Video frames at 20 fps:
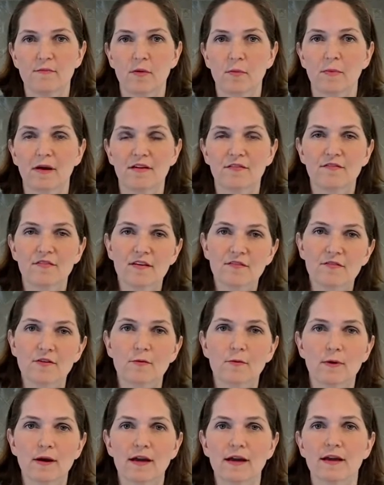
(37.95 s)
But my favorite
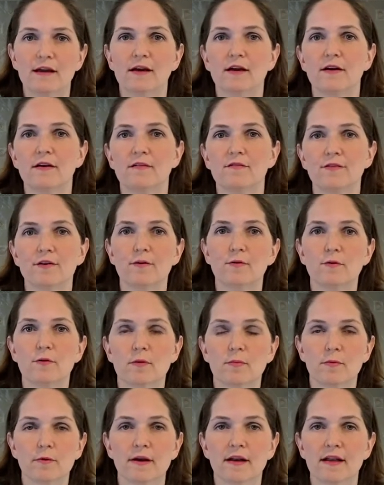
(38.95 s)
way of
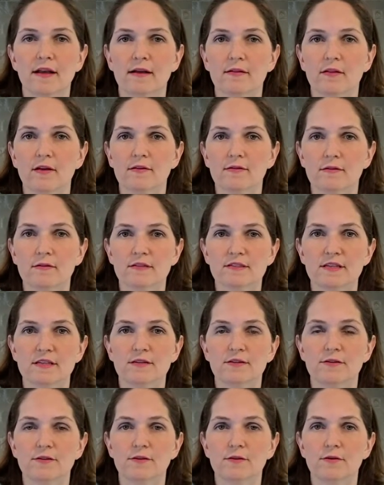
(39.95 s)
incorporating lentils
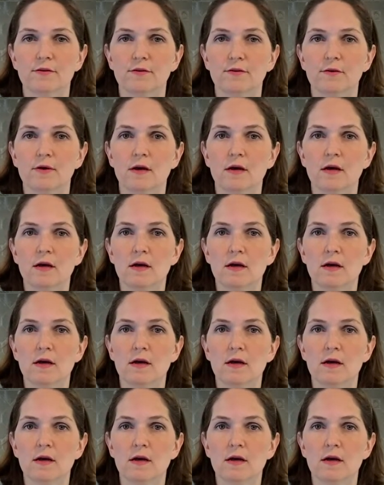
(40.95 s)
into